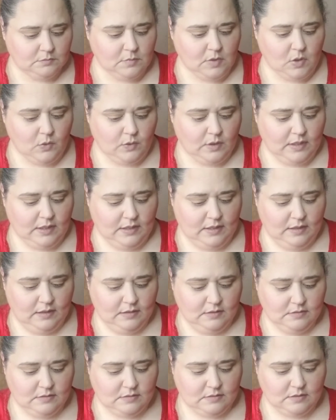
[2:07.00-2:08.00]
Okay,
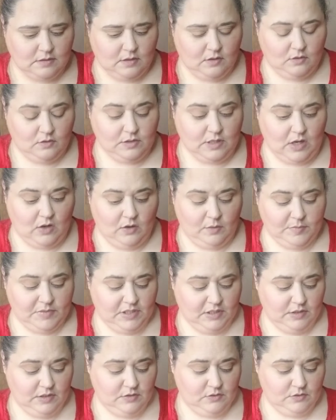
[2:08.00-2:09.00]
so now I'm going to
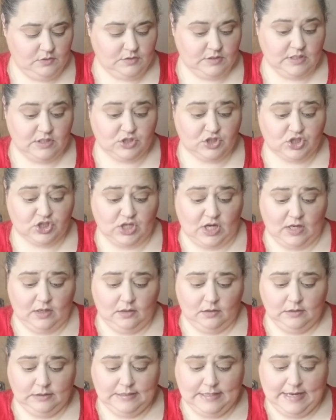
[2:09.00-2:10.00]
use
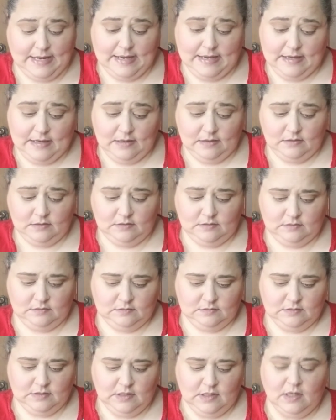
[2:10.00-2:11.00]
Shell Yeah.
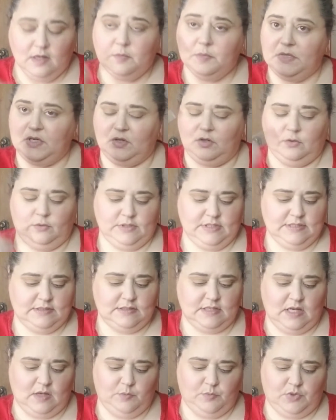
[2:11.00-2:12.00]
I'm going to go with the
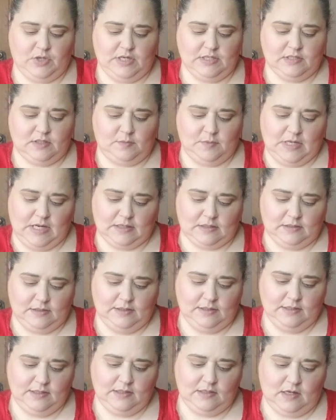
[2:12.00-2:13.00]
same brush. I'm not
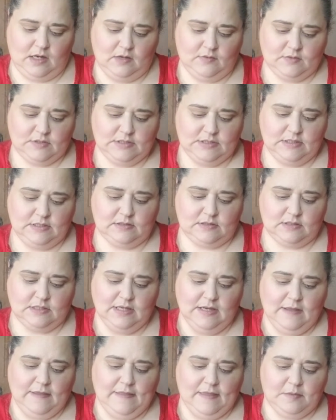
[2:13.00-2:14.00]
cleaning it off because
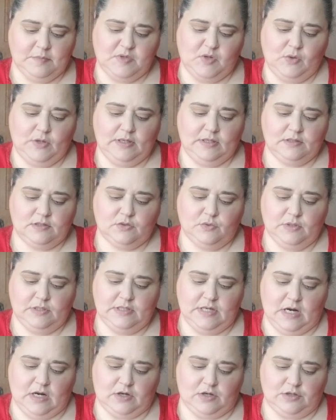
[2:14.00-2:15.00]
I'm going into a
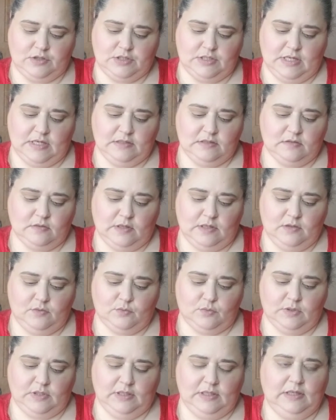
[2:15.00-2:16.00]
darker shade, so I don't
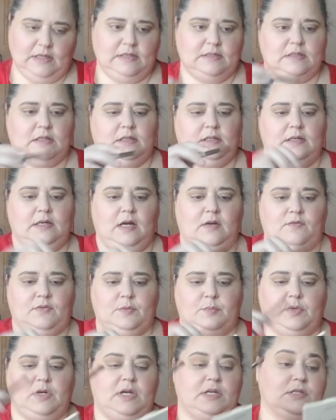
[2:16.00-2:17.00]
really need to clean off the
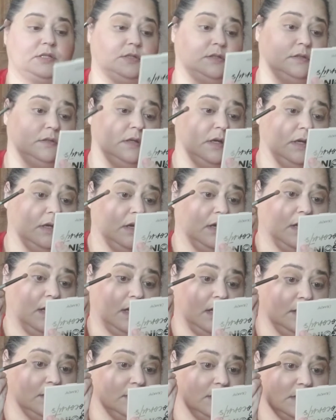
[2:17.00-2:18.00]
brush.
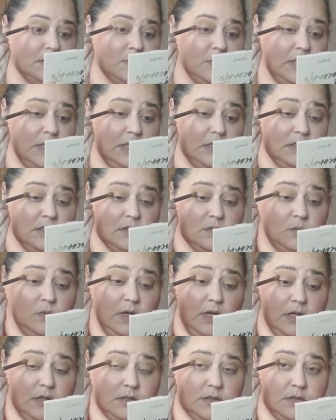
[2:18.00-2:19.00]
And this one I just
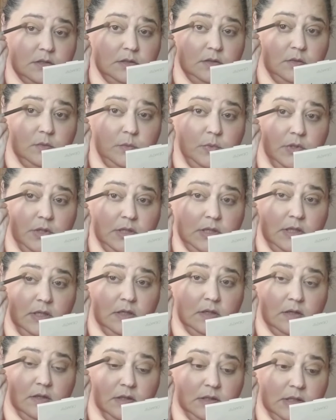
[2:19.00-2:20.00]
want to put
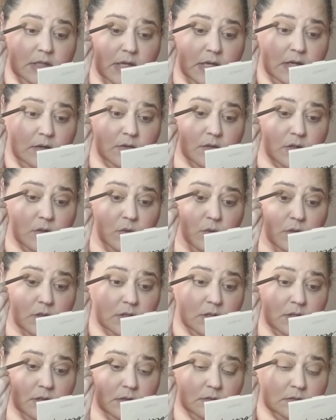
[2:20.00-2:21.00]
here in the outer
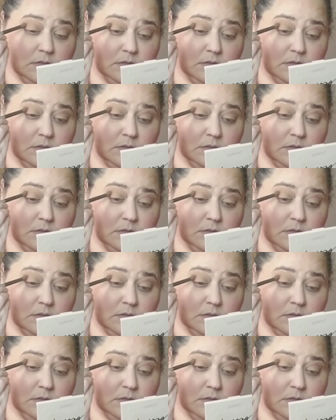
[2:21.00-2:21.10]
corner.